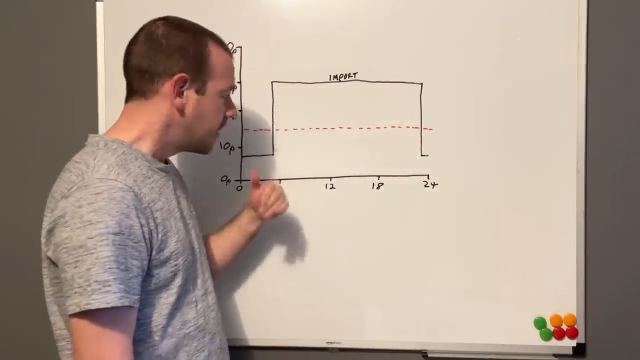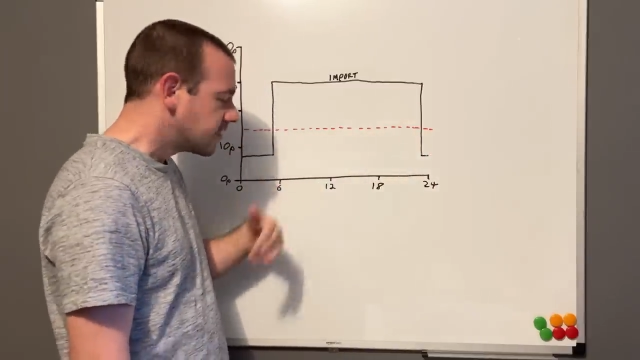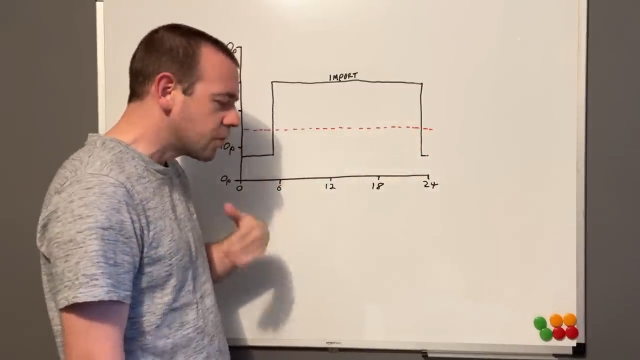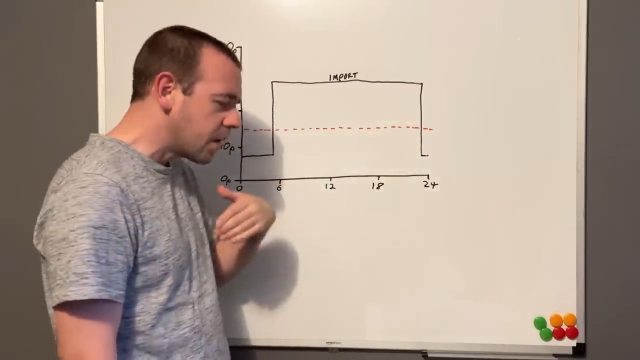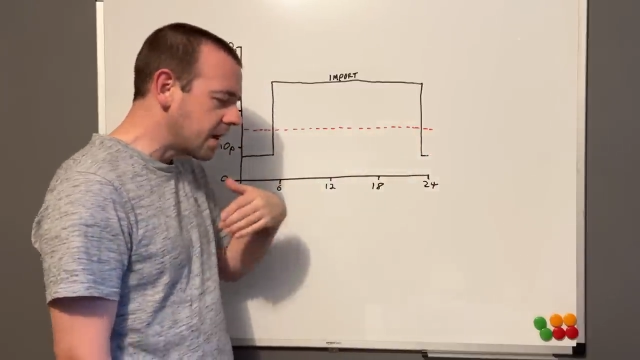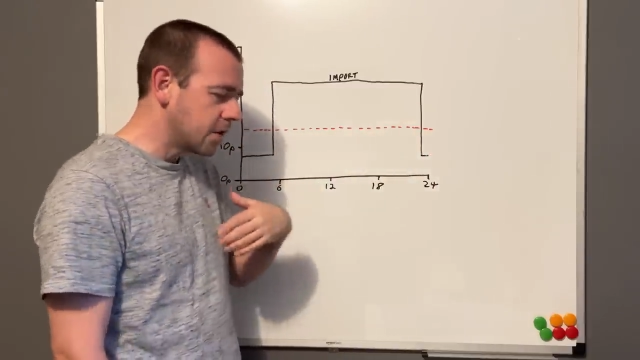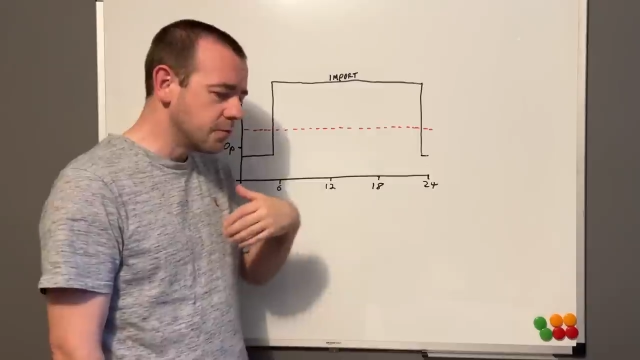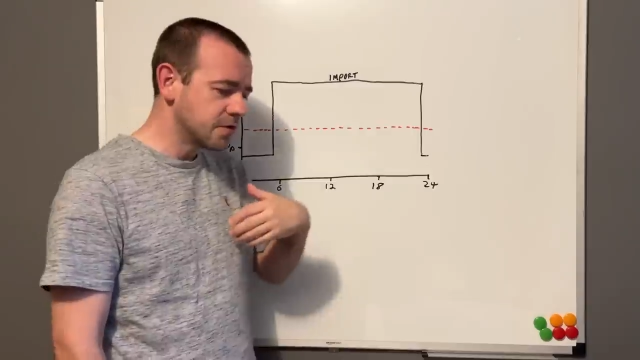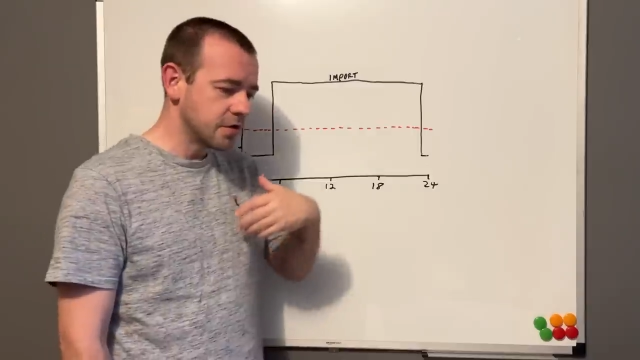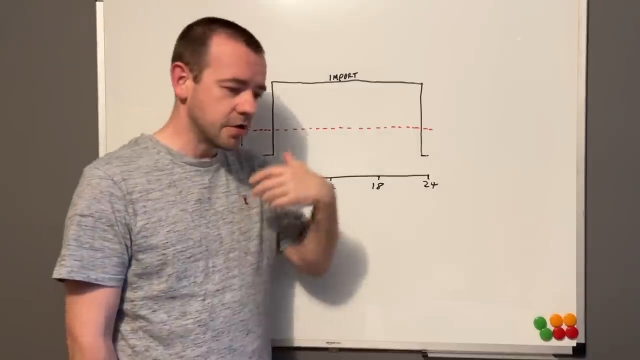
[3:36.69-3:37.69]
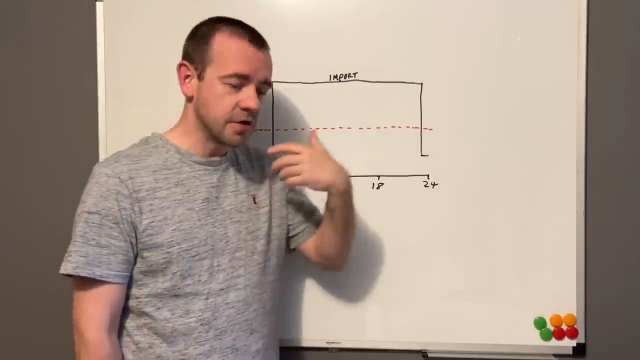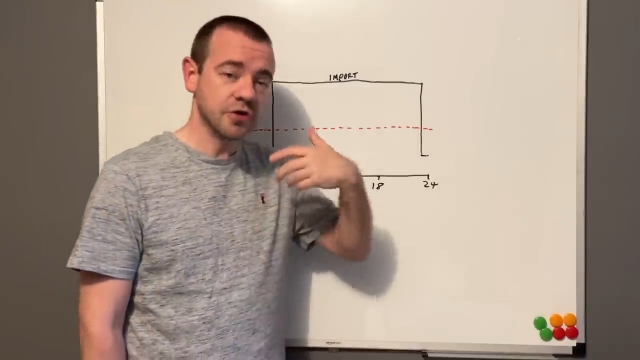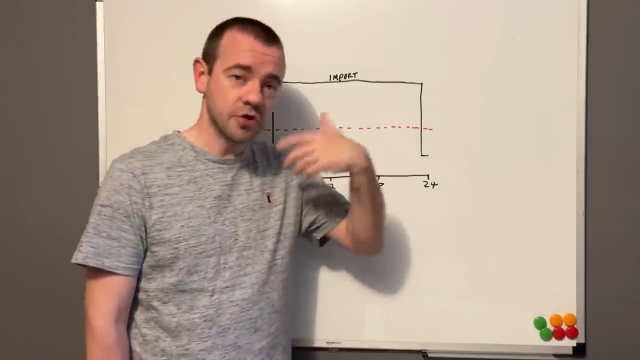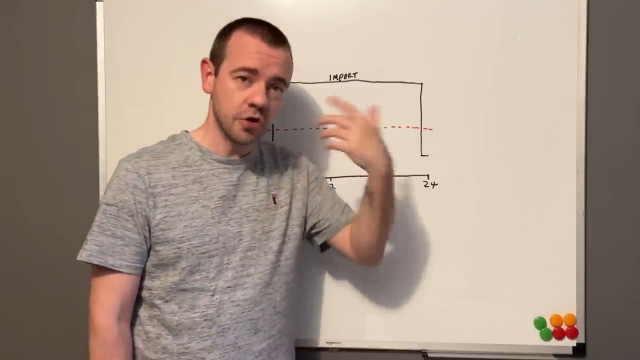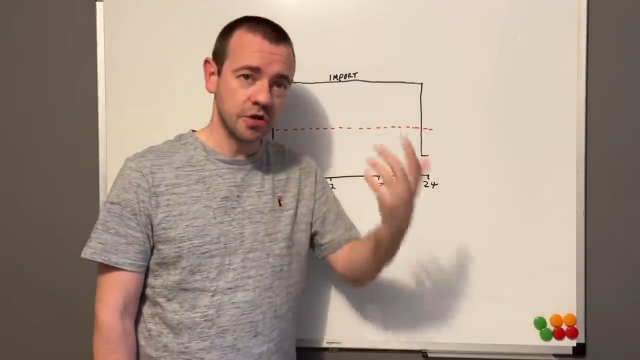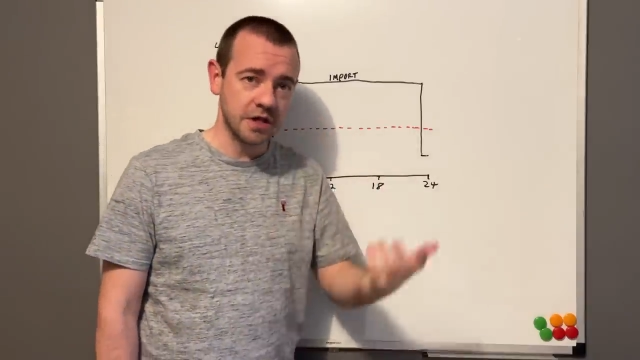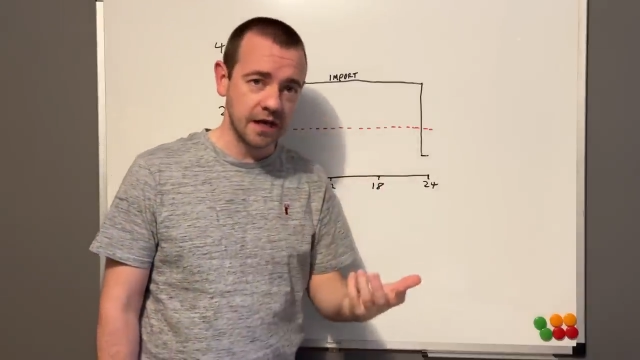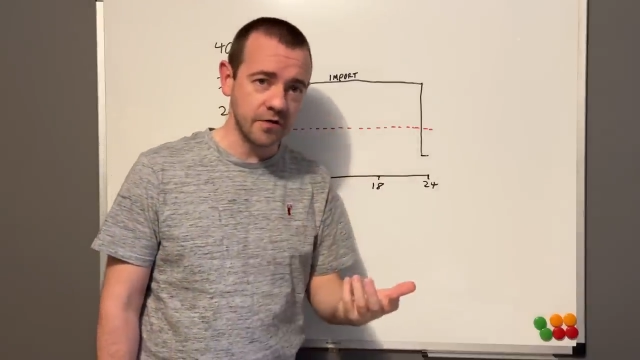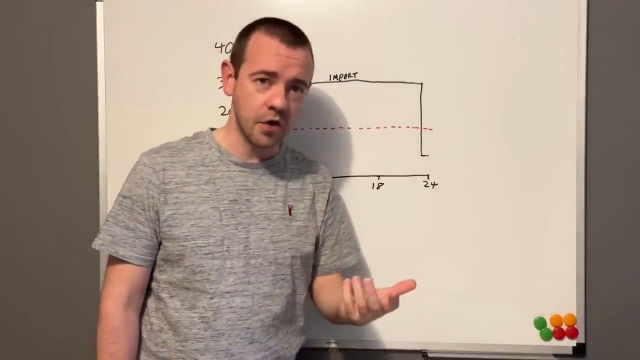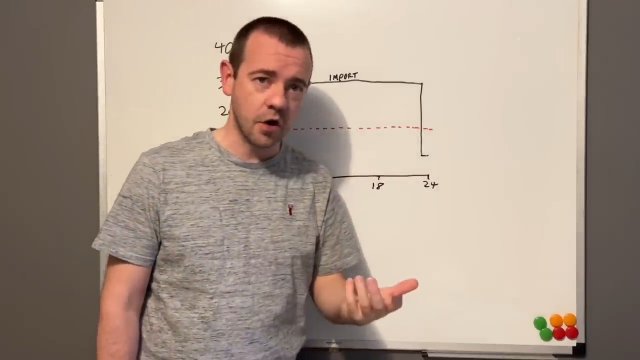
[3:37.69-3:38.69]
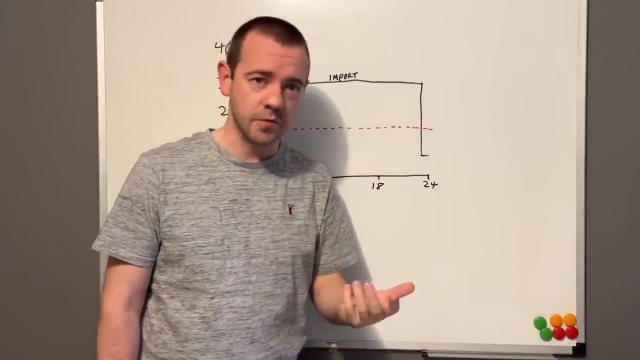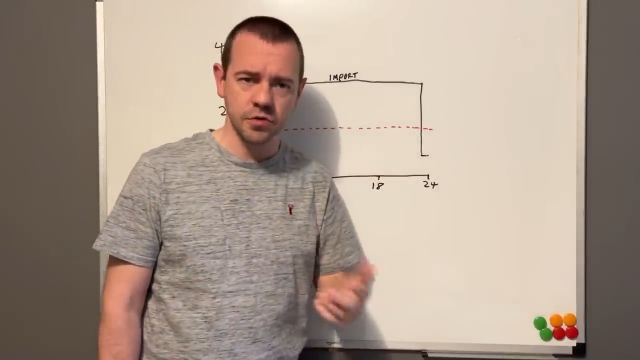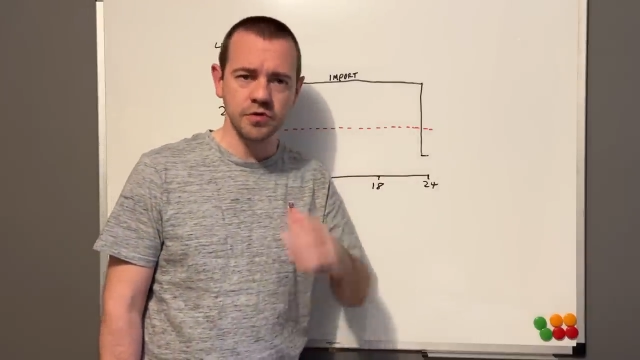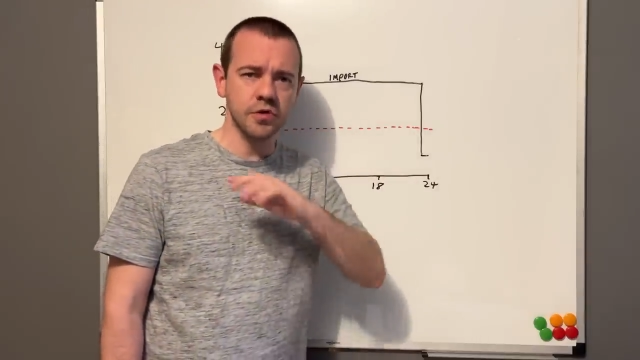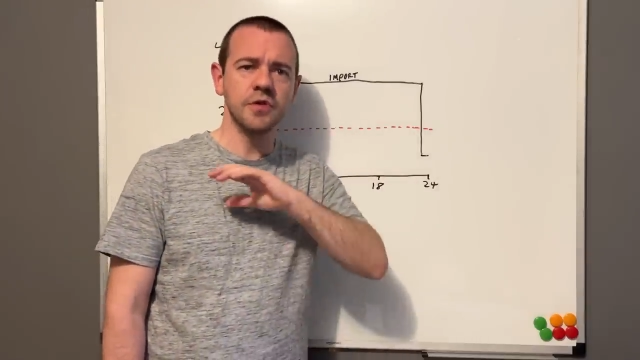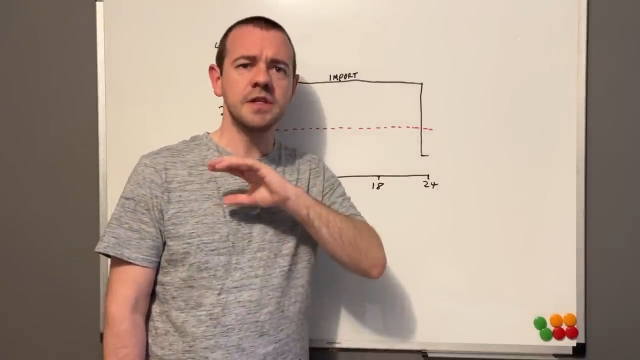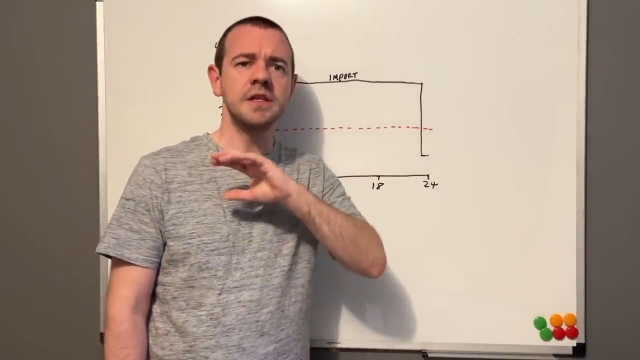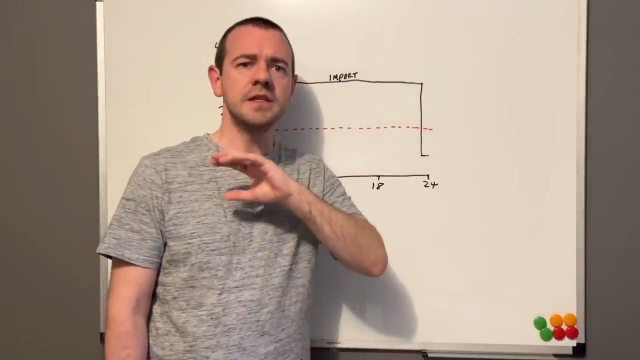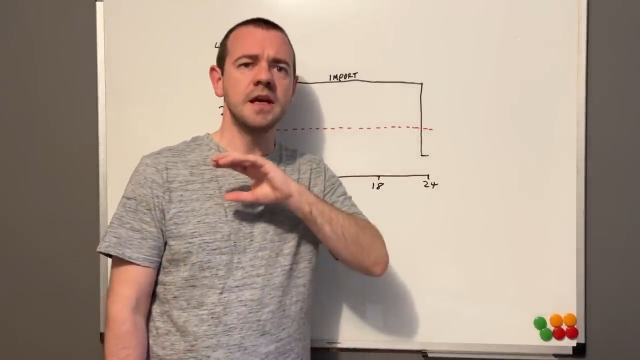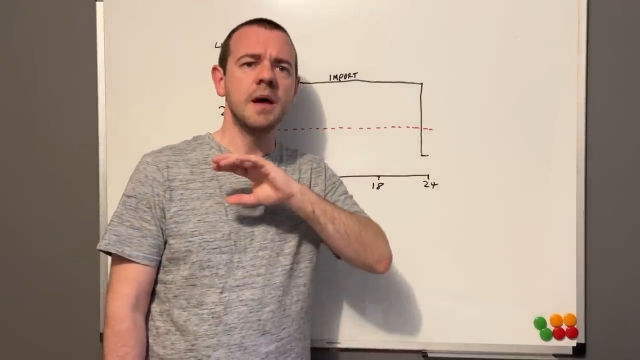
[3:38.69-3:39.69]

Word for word: So when it comes to the solar divert option, so this is,